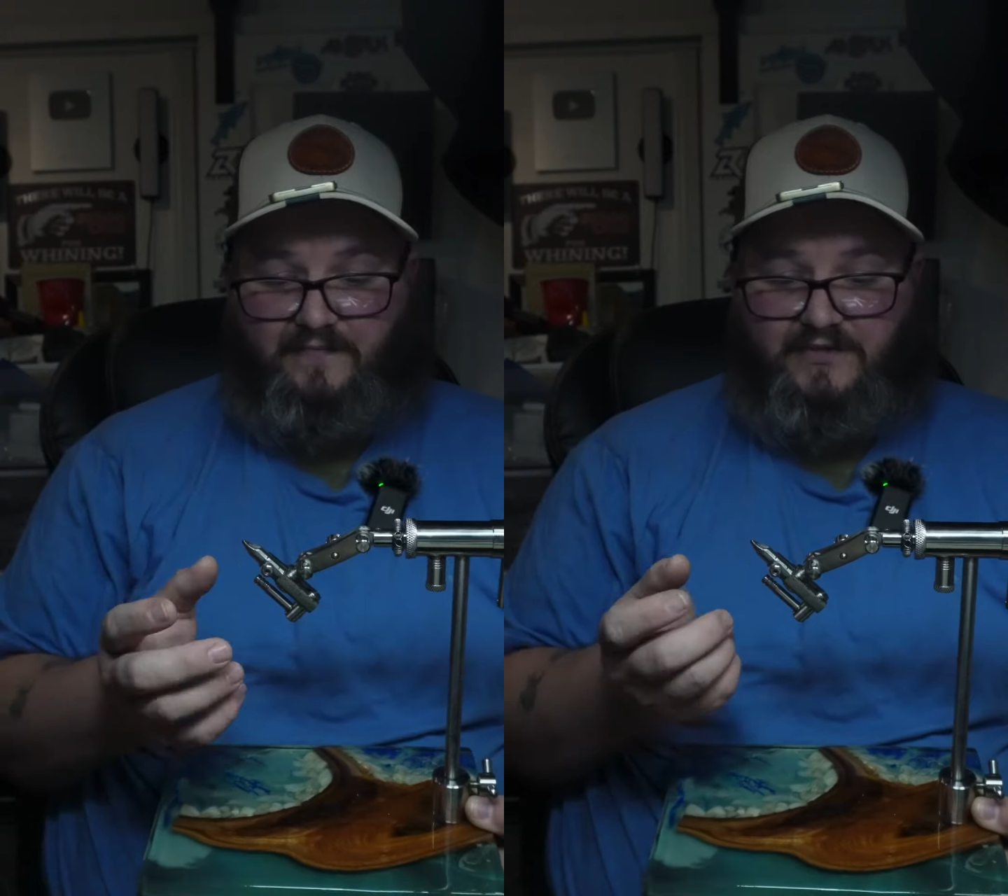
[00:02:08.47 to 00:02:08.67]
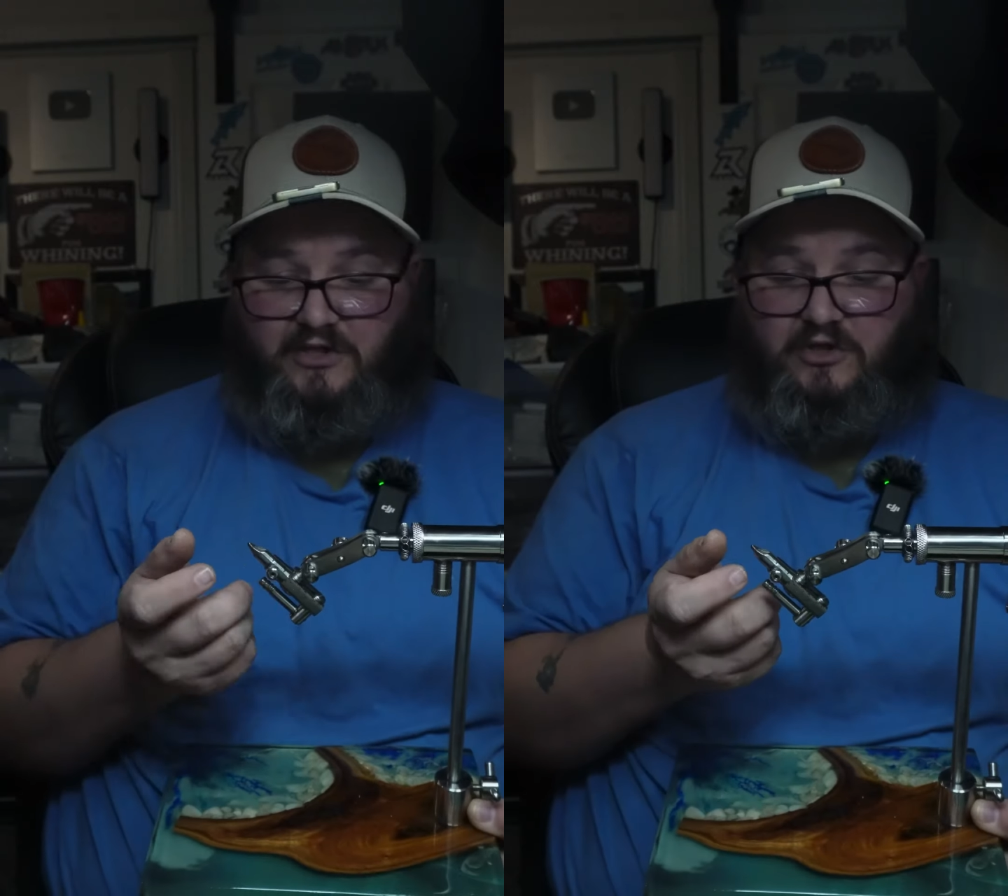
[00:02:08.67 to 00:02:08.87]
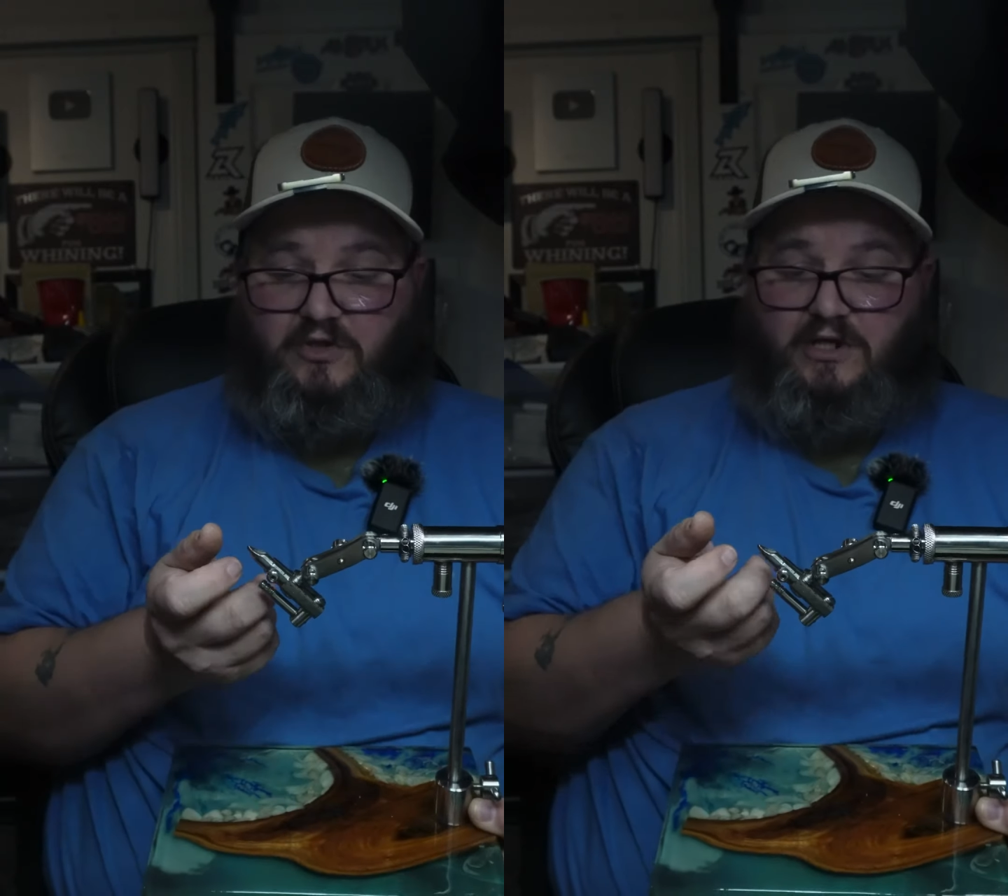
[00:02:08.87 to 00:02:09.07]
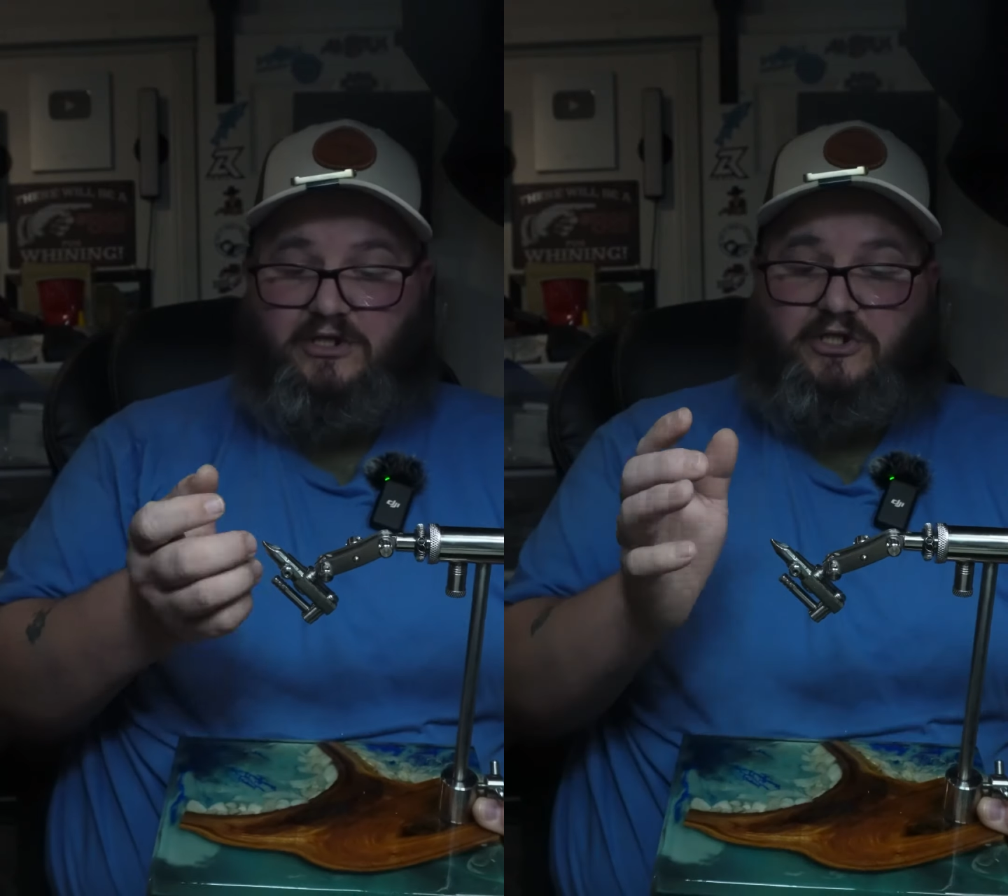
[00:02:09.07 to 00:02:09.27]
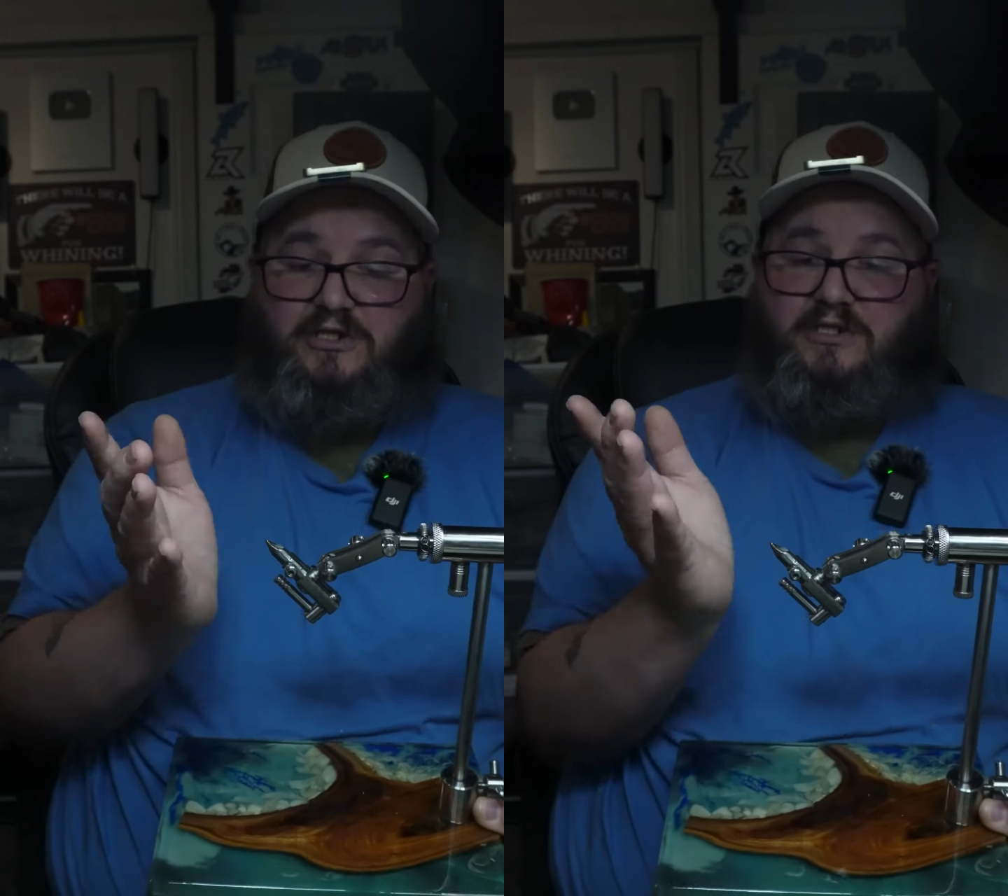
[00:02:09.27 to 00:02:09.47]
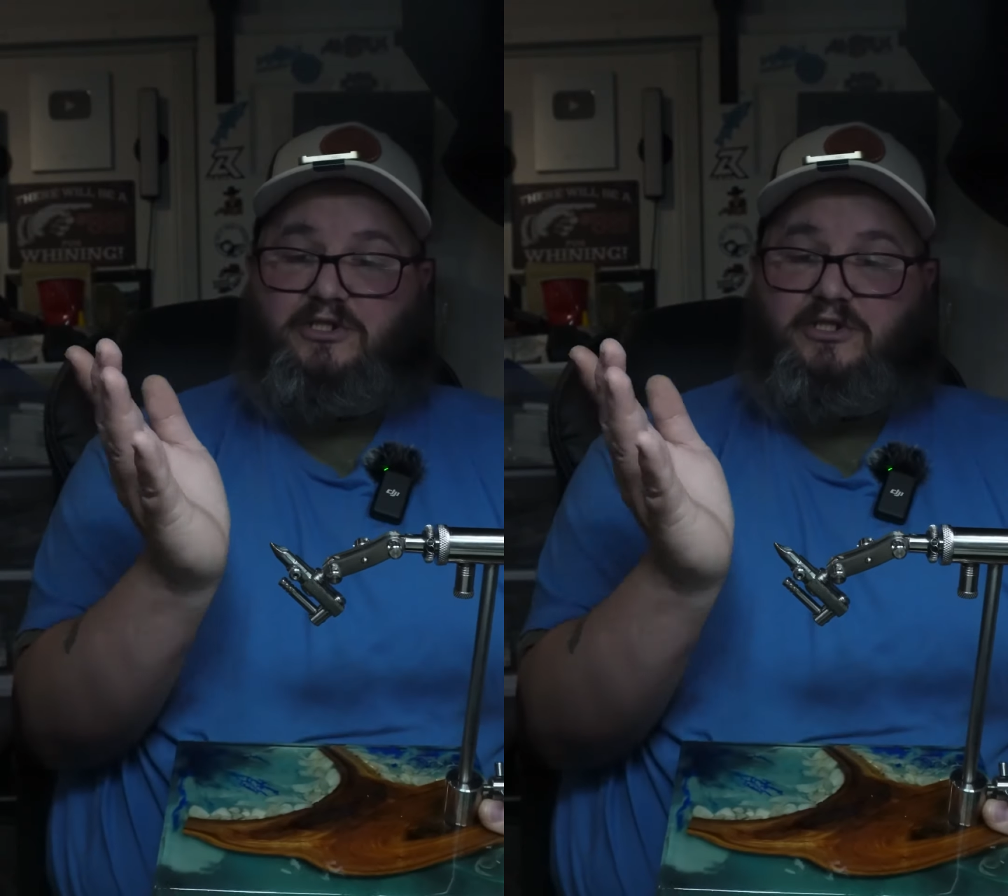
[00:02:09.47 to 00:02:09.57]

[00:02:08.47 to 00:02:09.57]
So you can adjust the